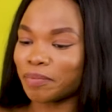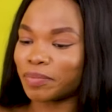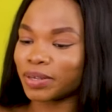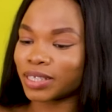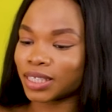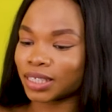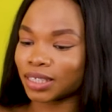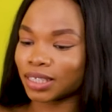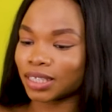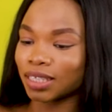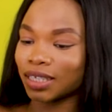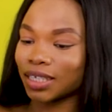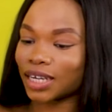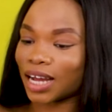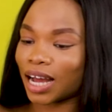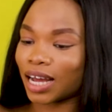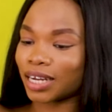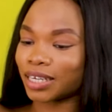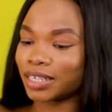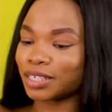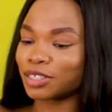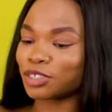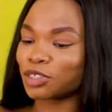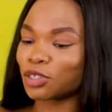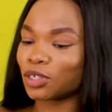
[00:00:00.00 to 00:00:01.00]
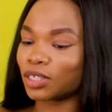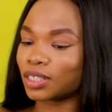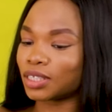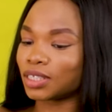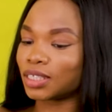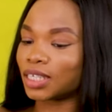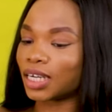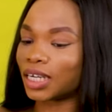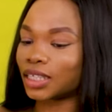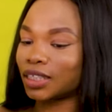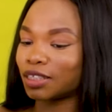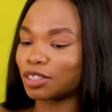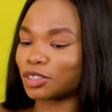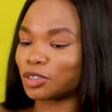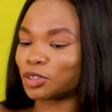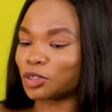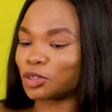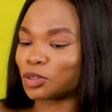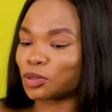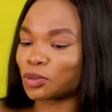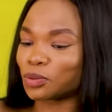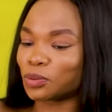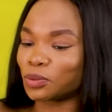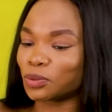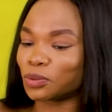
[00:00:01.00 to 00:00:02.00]
Basically, Ade studied that in
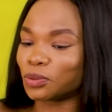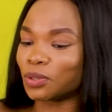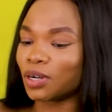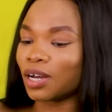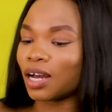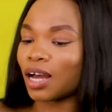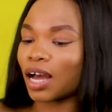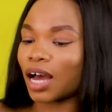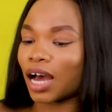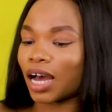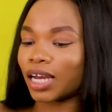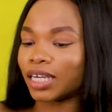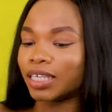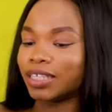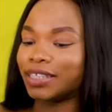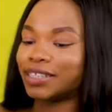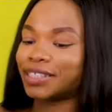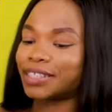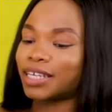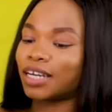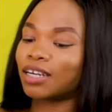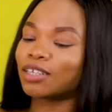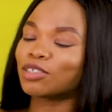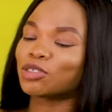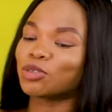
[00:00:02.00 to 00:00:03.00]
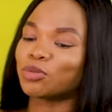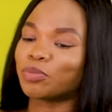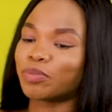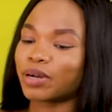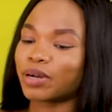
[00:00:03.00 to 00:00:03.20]
school and he decided to